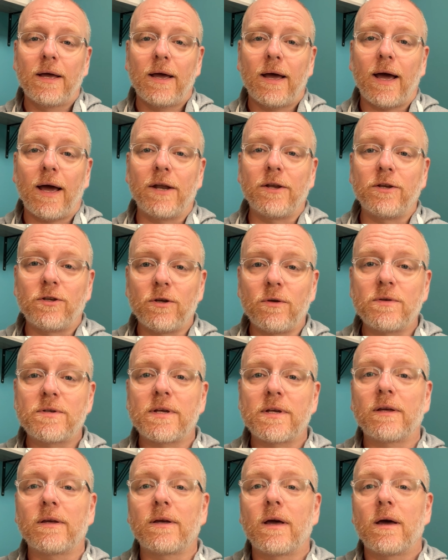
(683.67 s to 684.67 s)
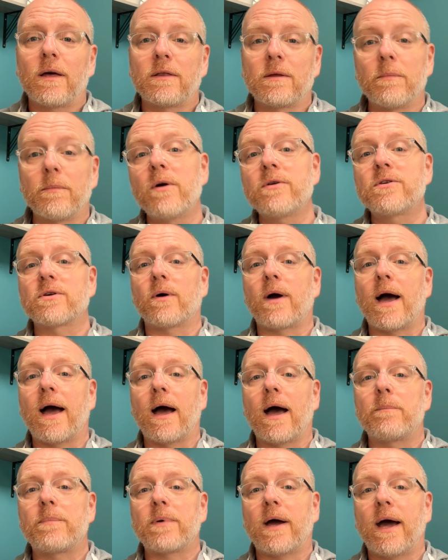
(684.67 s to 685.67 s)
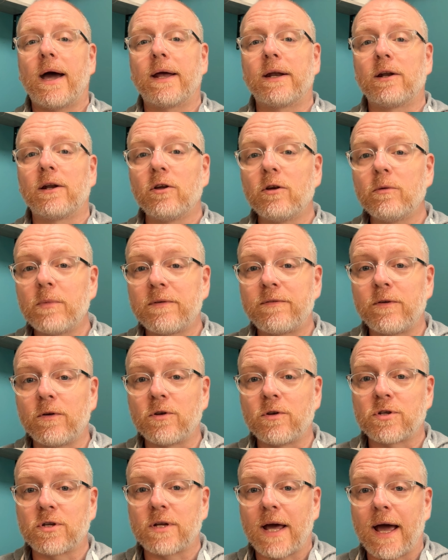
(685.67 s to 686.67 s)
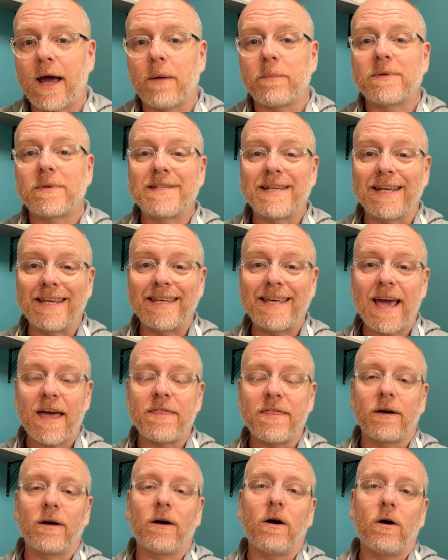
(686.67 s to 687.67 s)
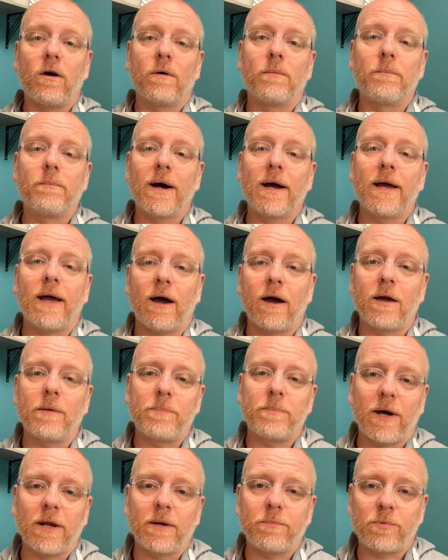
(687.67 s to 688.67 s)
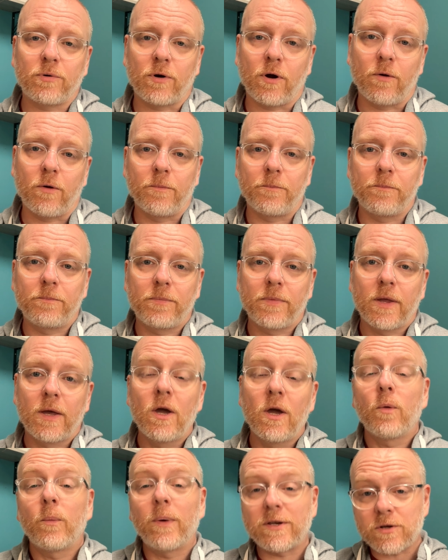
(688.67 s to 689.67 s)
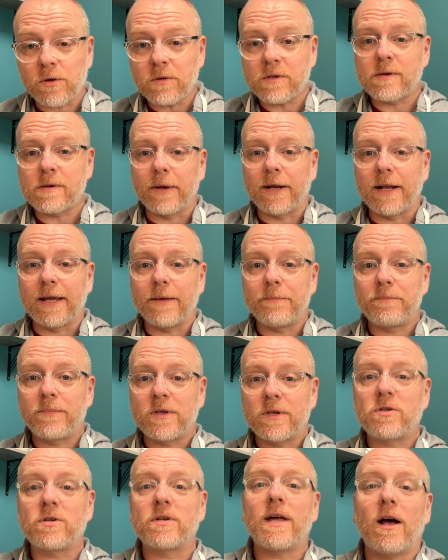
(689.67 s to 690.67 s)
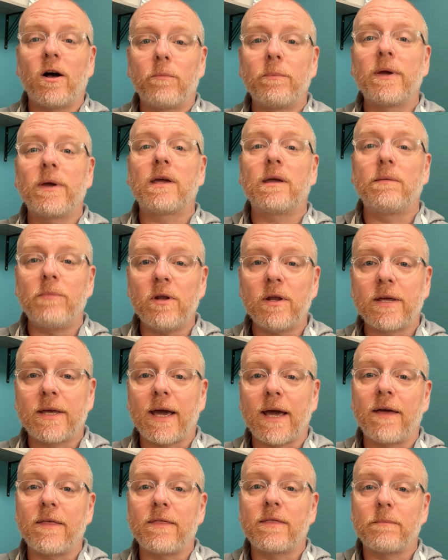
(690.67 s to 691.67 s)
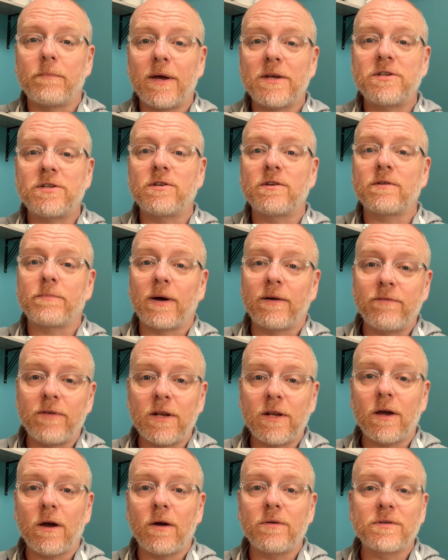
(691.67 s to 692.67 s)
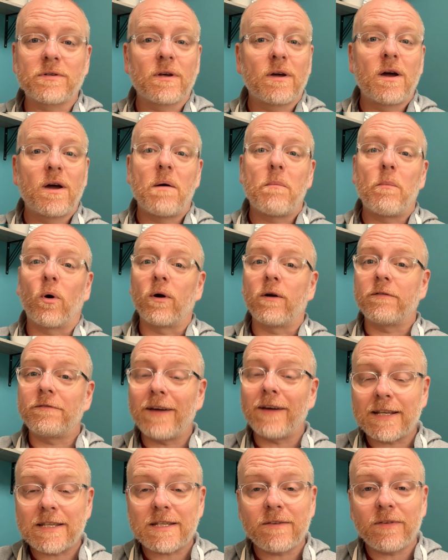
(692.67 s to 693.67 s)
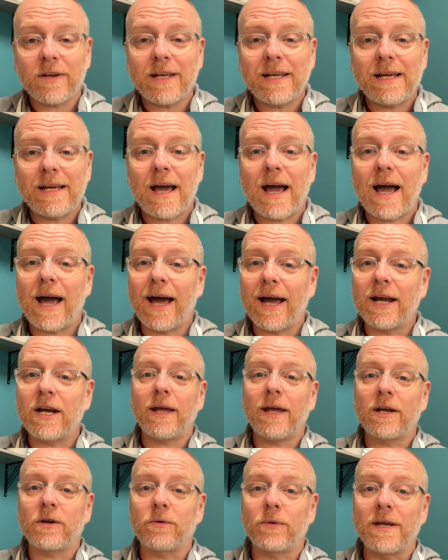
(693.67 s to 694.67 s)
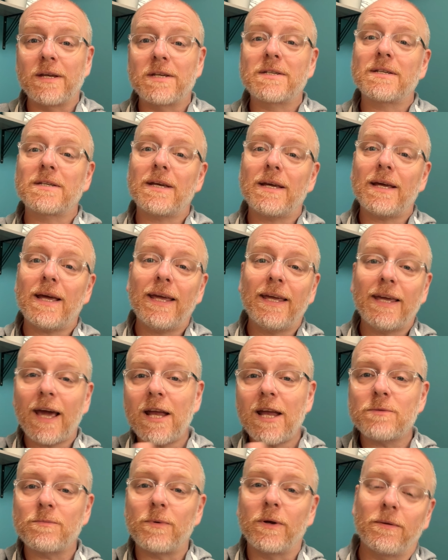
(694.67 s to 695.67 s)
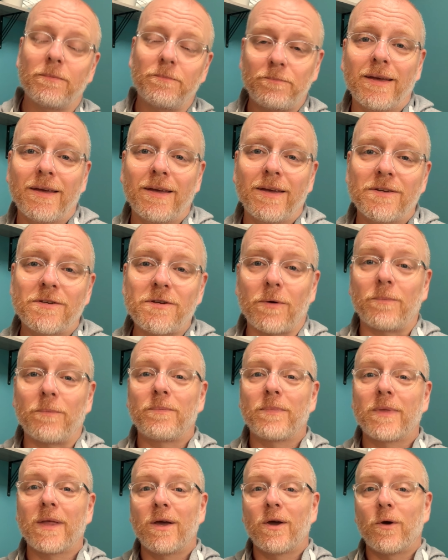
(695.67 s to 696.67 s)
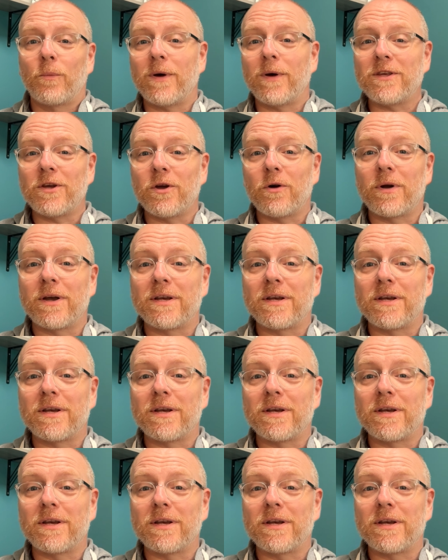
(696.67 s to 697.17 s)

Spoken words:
and using the Mojo app and LumaFusion app together on my iPad Pro, which ultimately should help me communicate the message of my videos more effectively and increase engagement. So, whether you're a